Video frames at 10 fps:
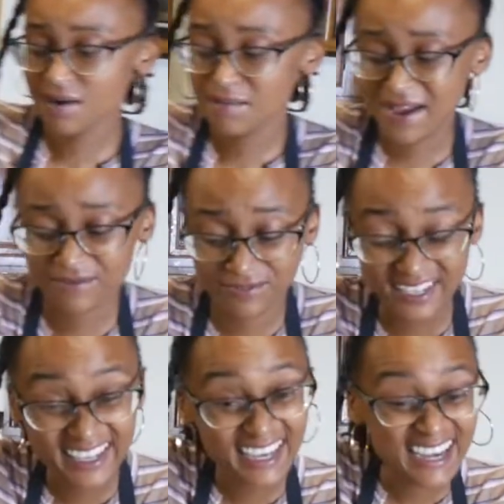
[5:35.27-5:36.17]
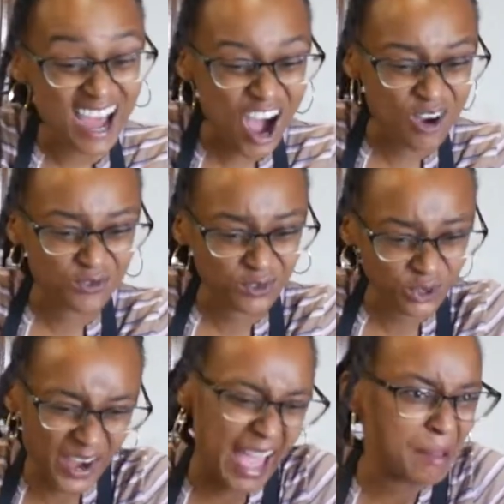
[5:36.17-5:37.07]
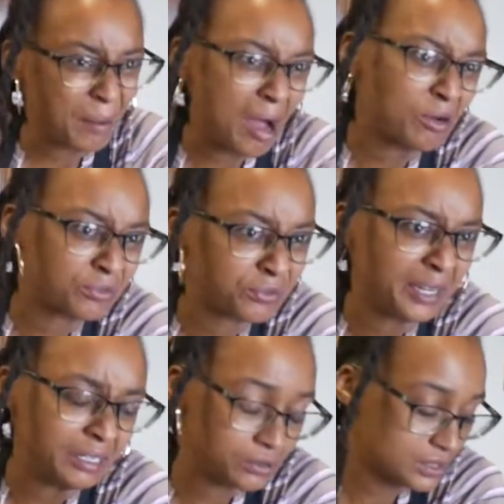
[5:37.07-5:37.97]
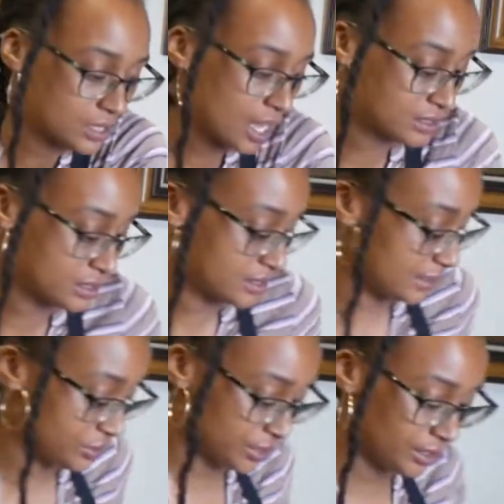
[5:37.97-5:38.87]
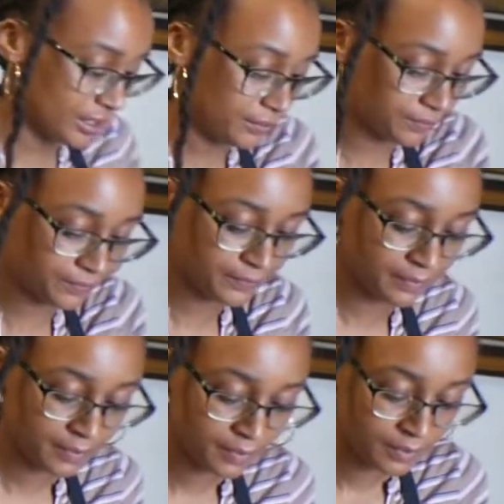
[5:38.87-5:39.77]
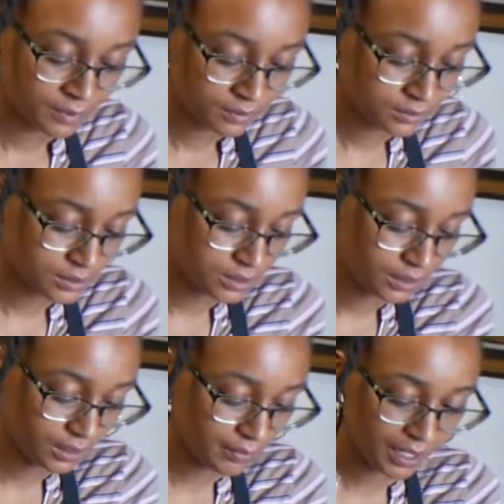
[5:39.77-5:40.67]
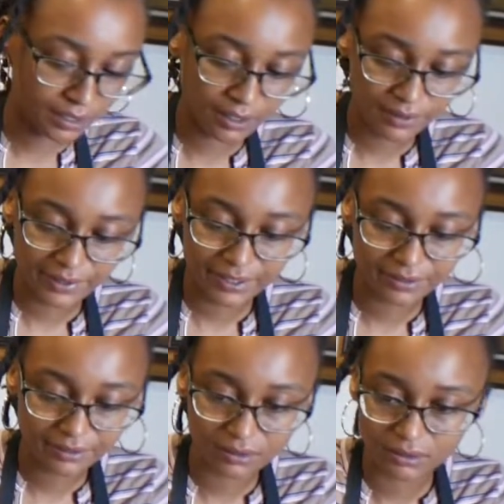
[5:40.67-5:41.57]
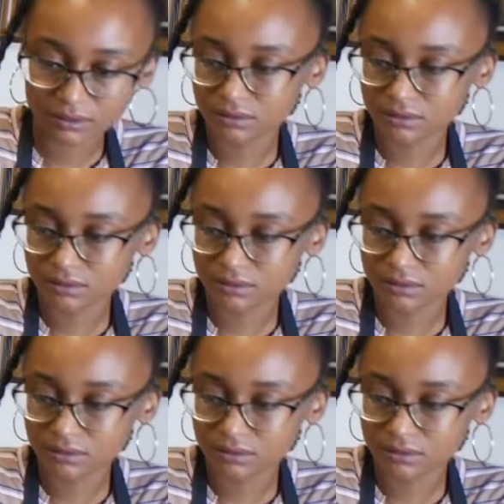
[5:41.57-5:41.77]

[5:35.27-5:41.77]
my vegan crab Alfredo sauce, essentially. Just clean my area.